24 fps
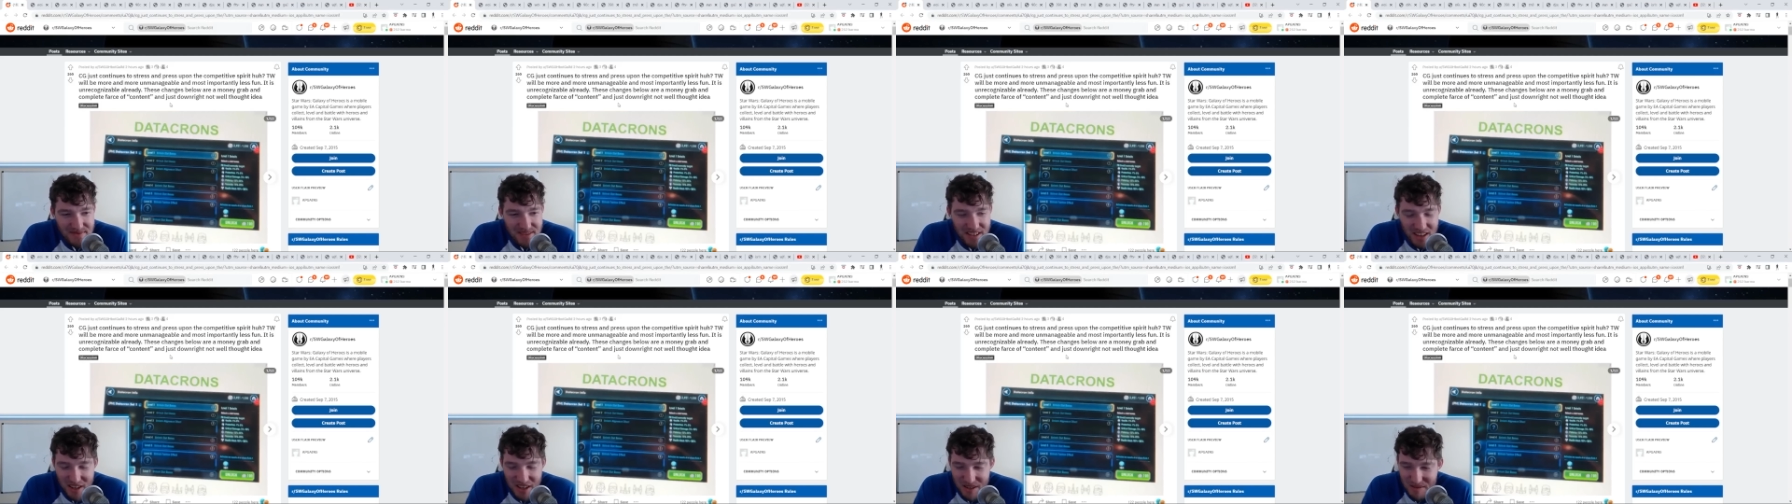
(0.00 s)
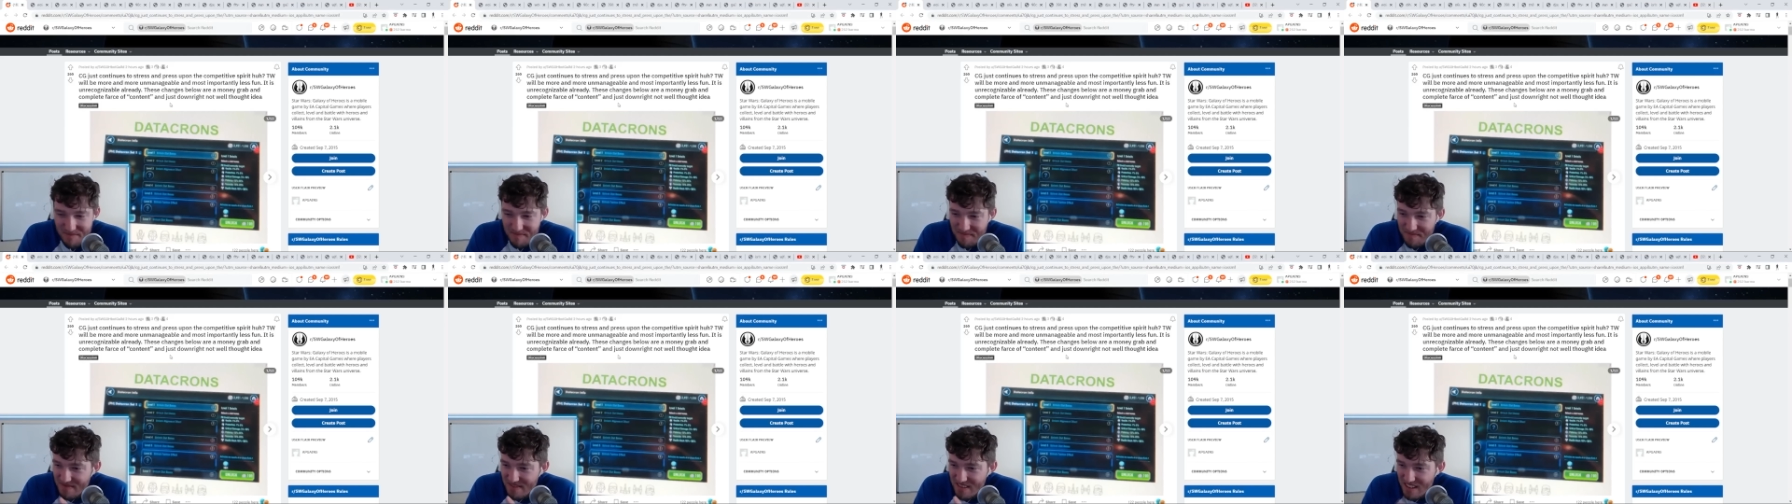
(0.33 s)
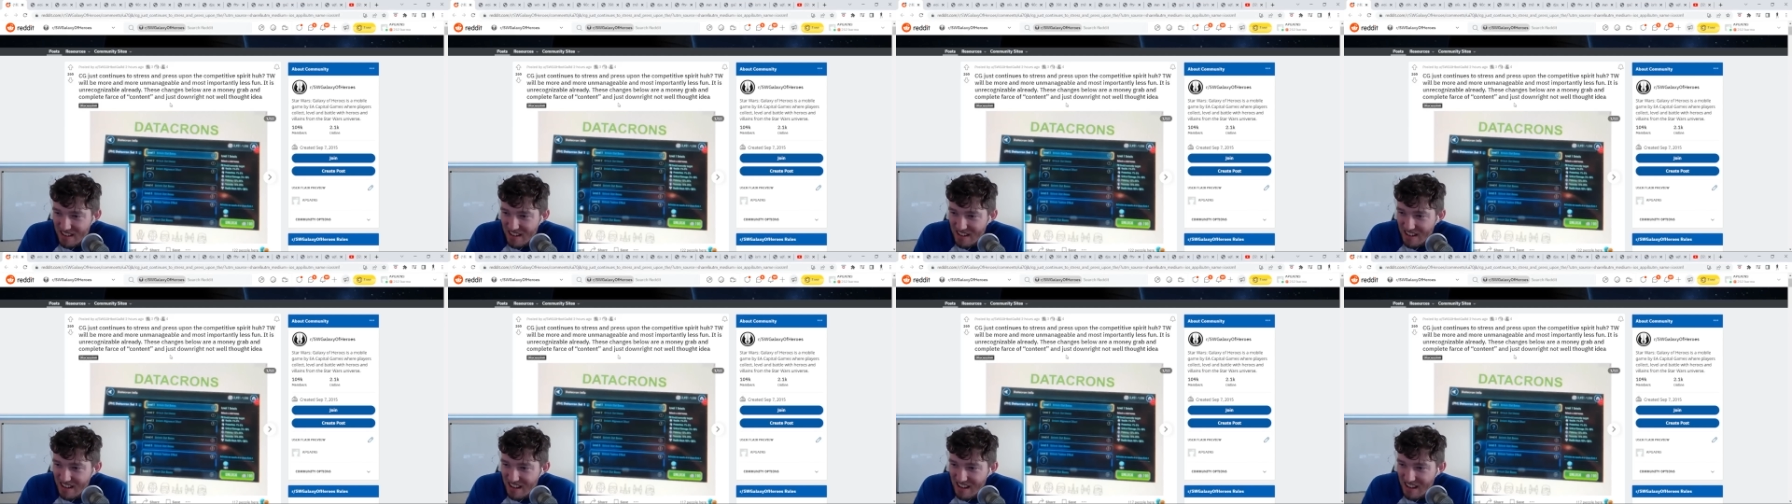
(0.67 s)
with the yep. lady before
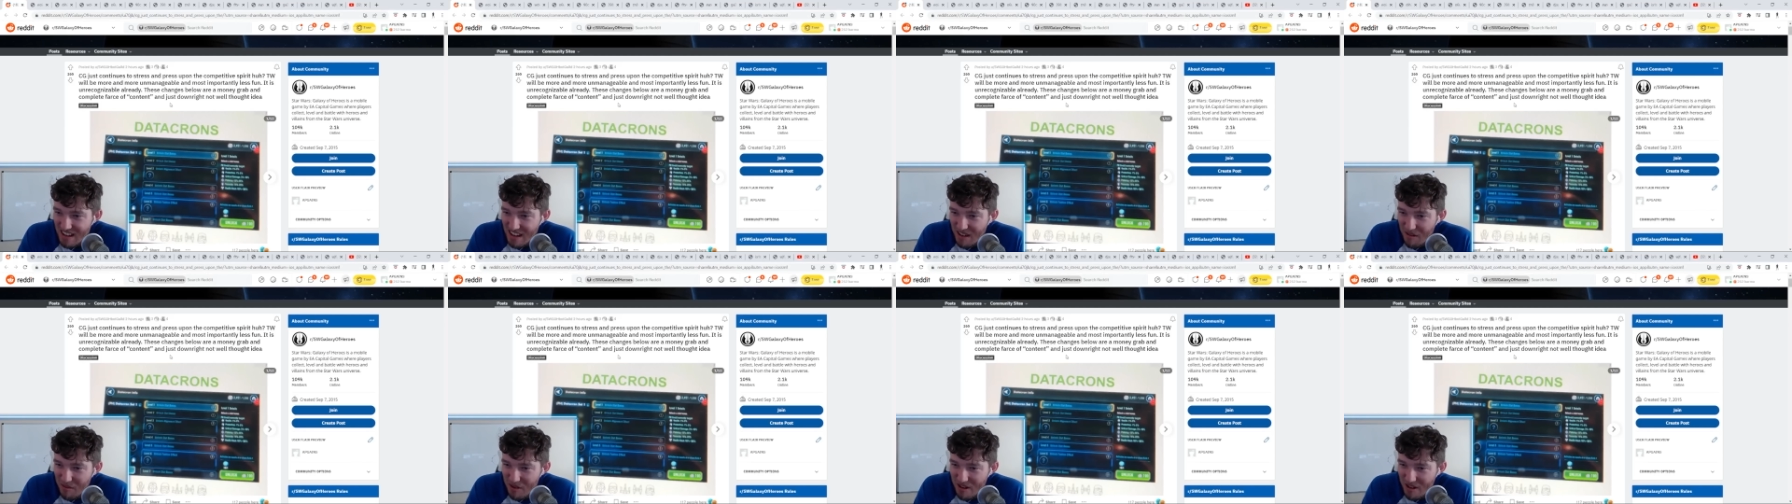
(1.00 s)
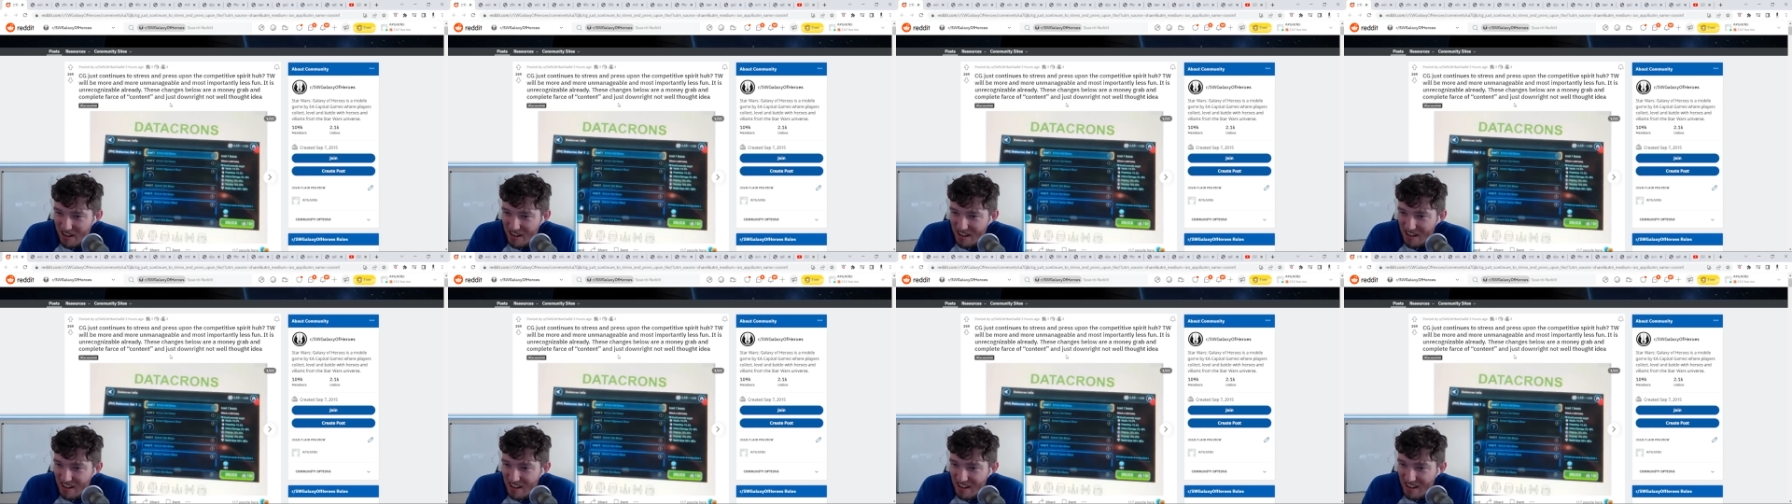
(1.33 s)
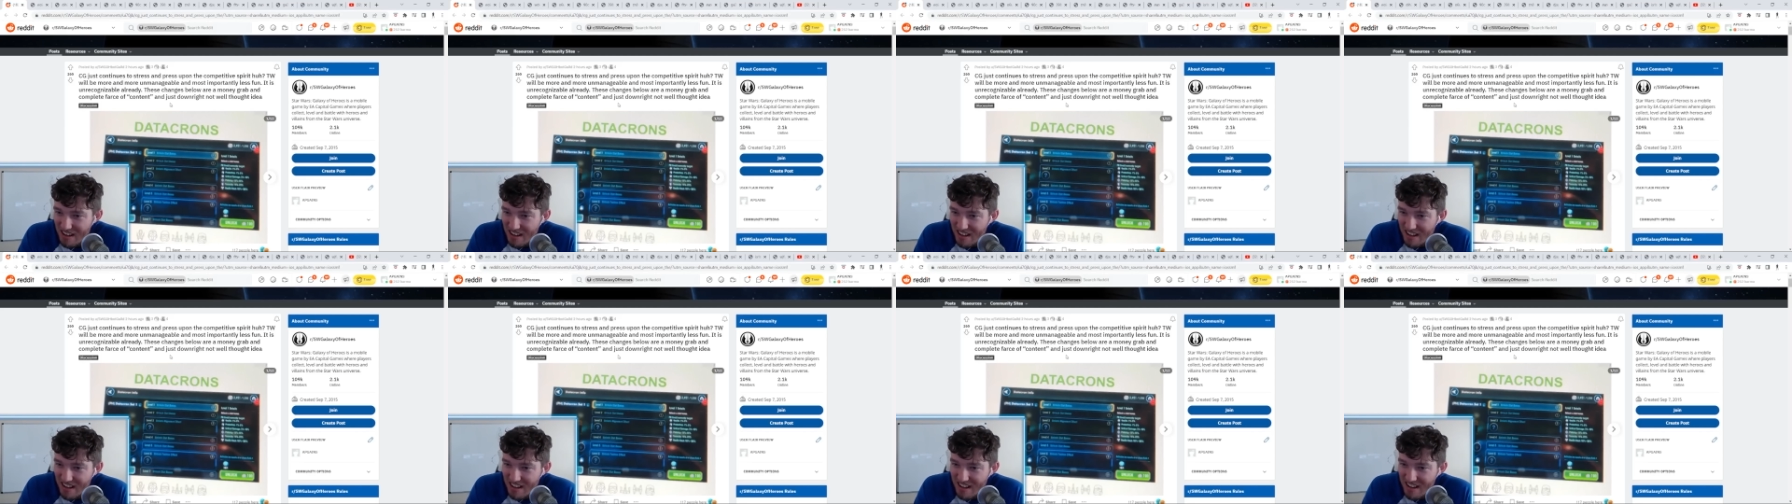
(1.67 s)
she gets off the work. So
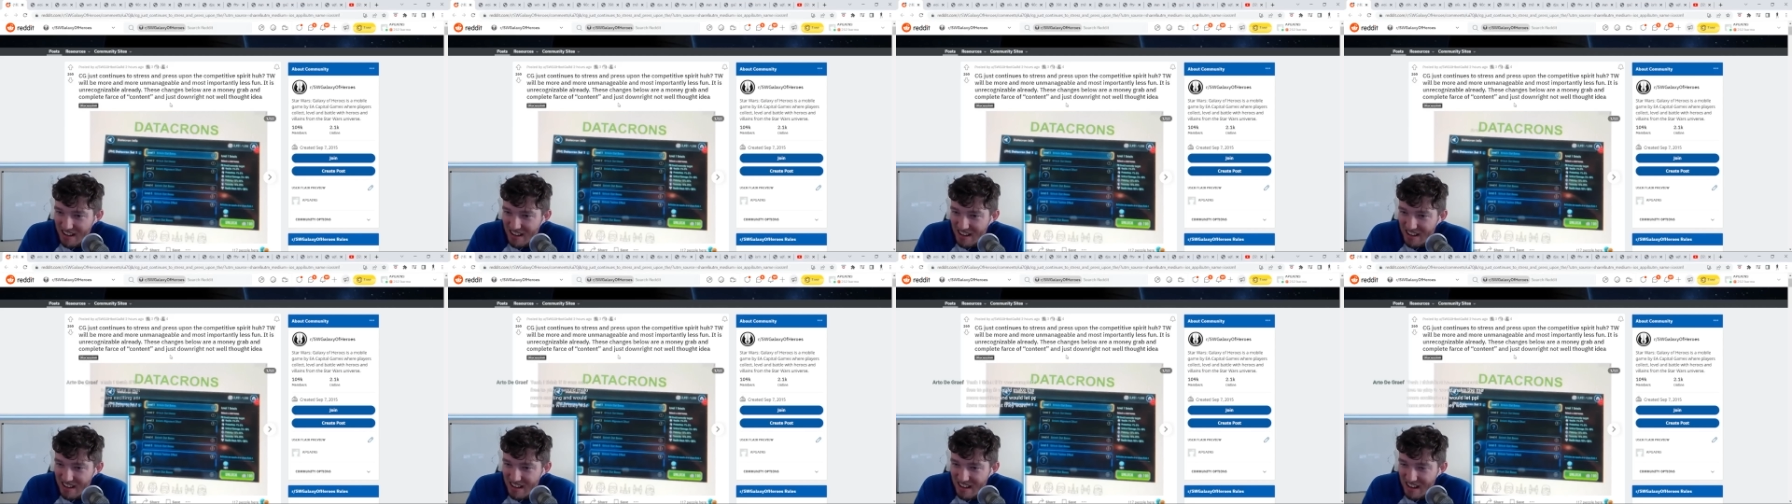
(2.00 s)
you have fun.